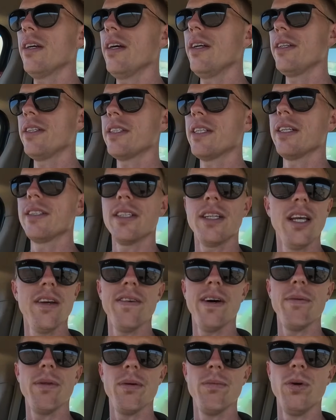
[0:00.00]
It just doesn't
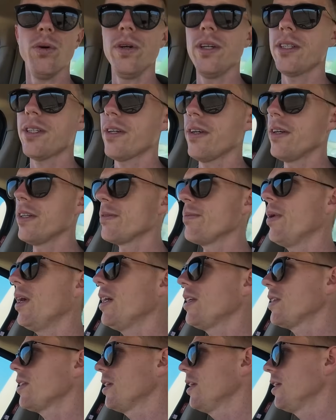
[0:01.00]
give up the moisture as
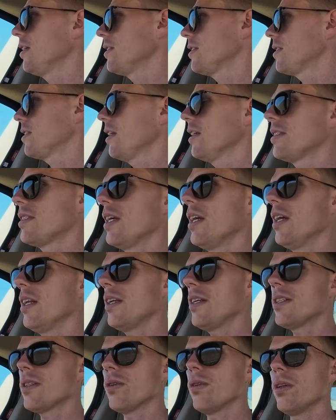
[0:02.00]
much as a
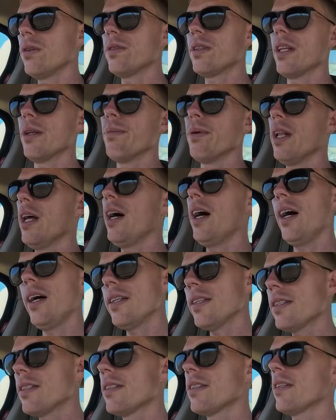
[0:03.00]
sandy soil to the
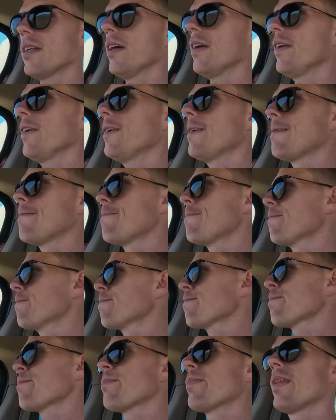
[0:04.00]
plants, so
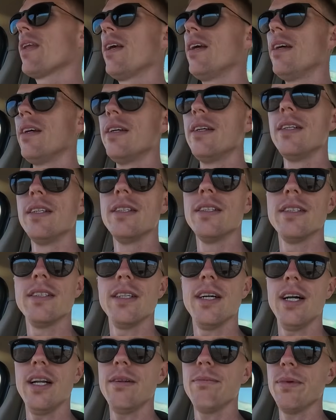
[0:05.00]

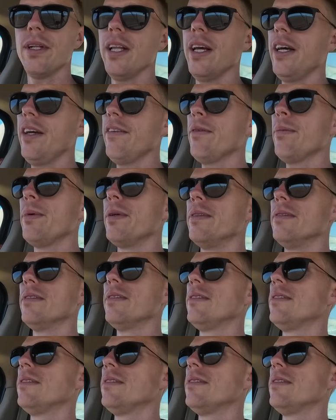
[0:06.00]
unbelievable.